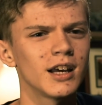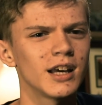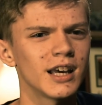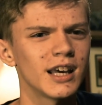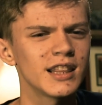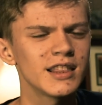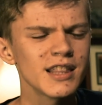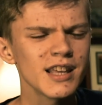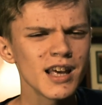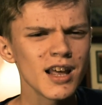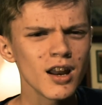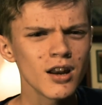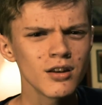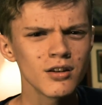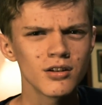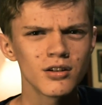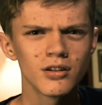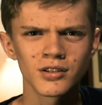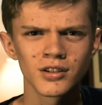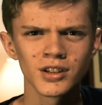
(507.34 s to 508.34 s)
and then
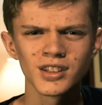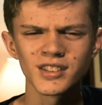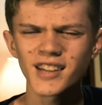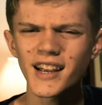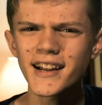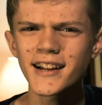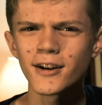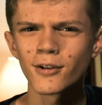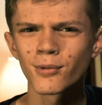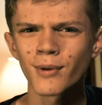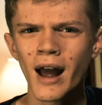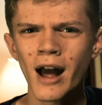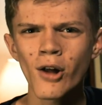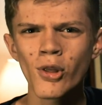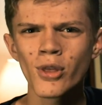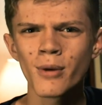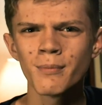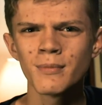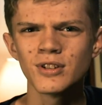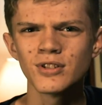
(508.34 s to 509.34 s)
the setting
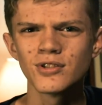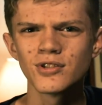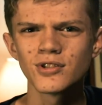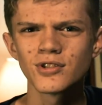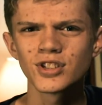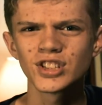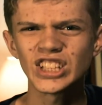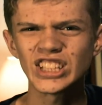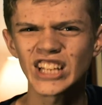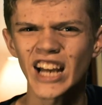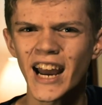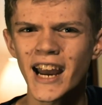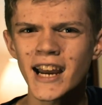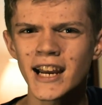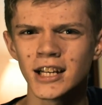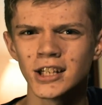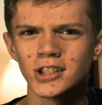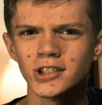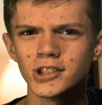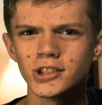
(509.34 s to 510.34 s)
around them is
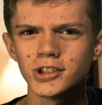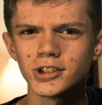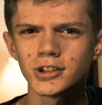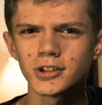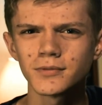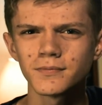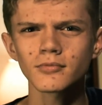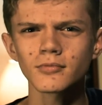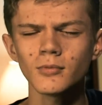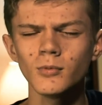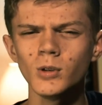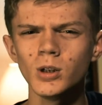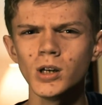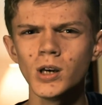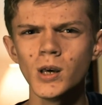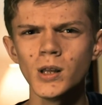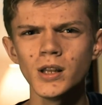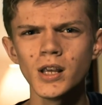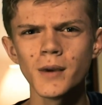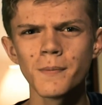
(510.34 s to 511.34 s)
changed.
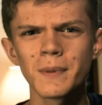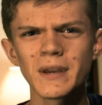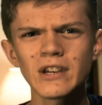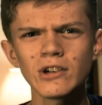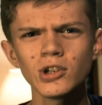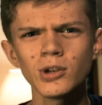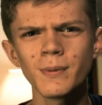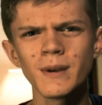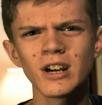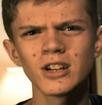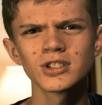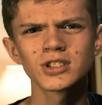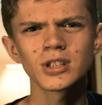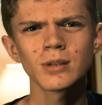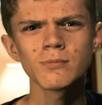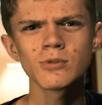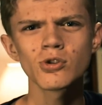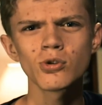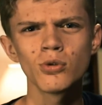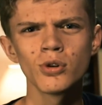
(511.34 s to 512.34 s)
They appear to be on
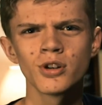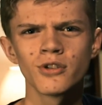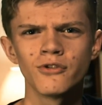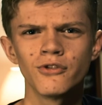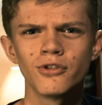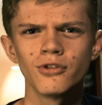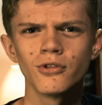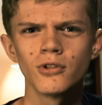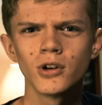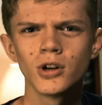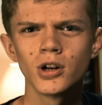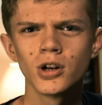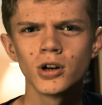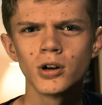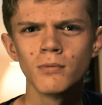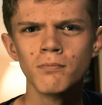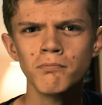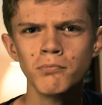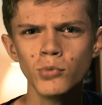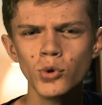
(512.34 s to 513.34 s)
some sort of
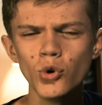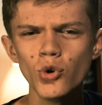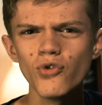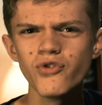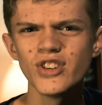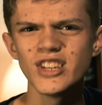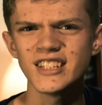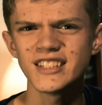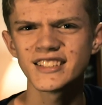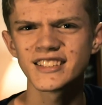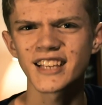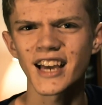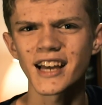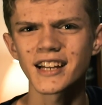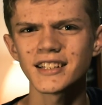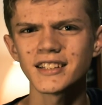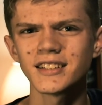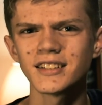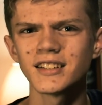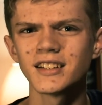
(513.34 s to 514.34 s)
movie
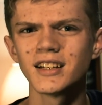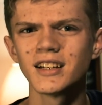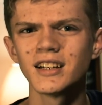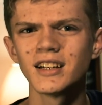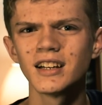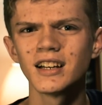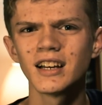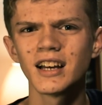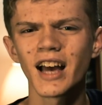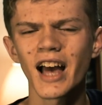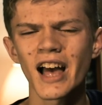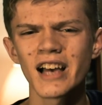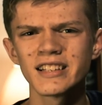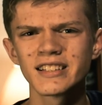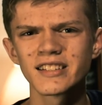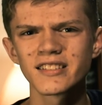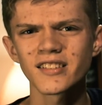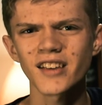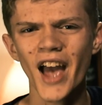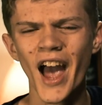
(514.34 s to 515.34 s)
set,
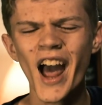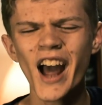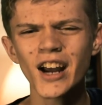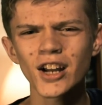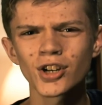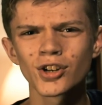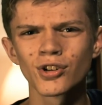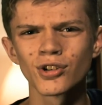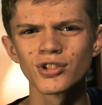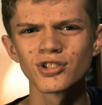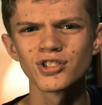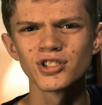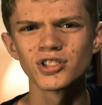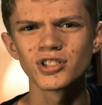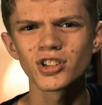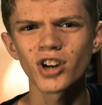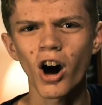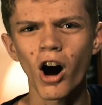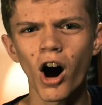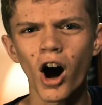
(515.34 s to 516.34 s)
as actors in
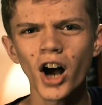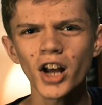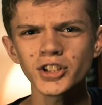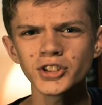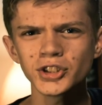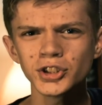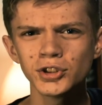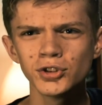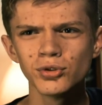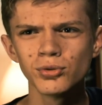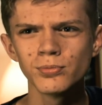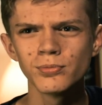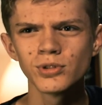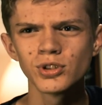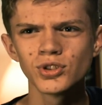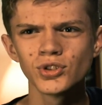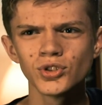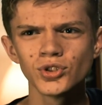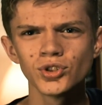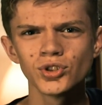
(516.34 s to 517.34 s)

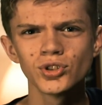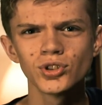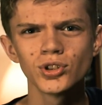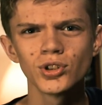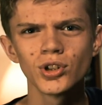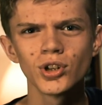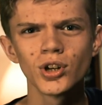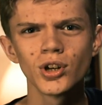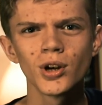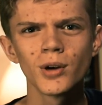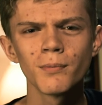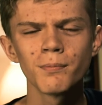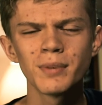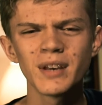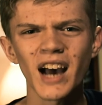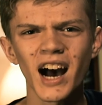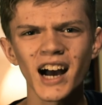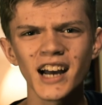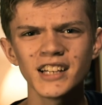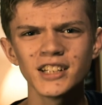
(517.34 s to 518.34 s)
costumes and
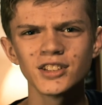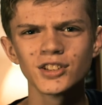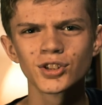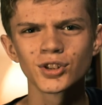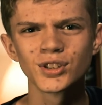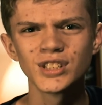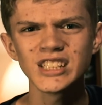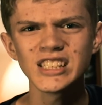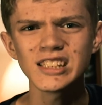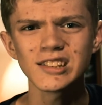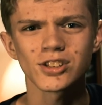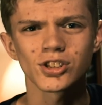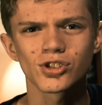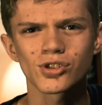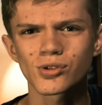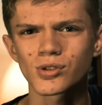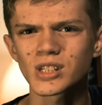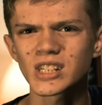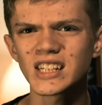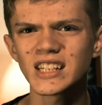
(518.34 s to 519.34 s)
behind green
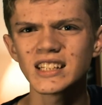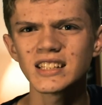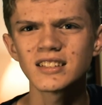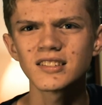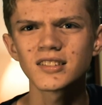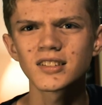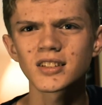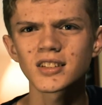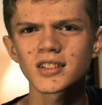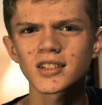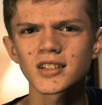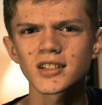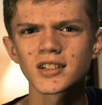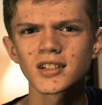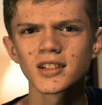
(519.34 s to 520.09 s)
screens.